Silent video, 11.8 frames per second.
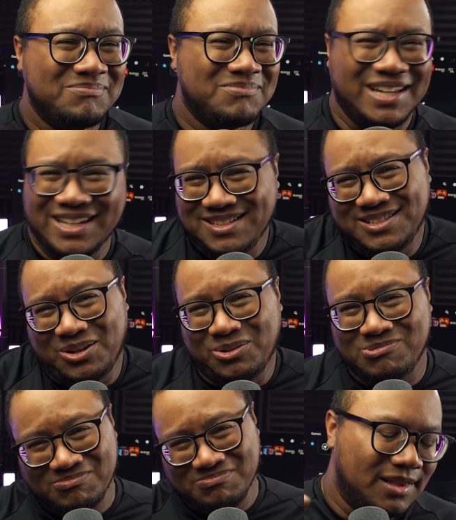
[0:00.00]
I guess
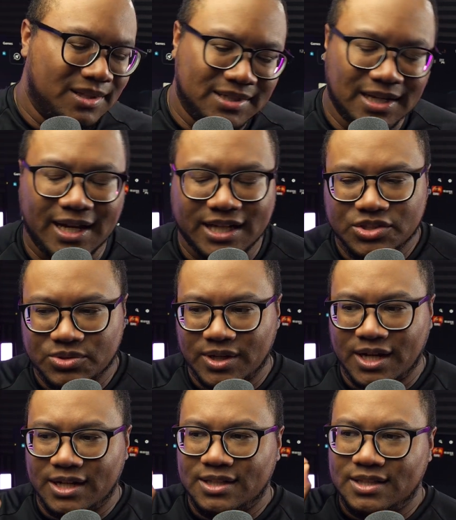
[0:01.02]
so. Look, I
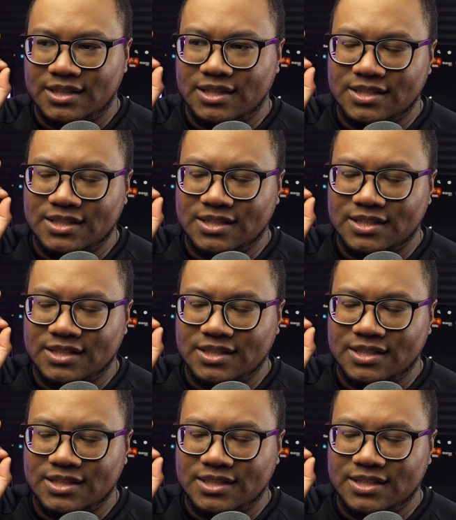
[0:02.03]
tried the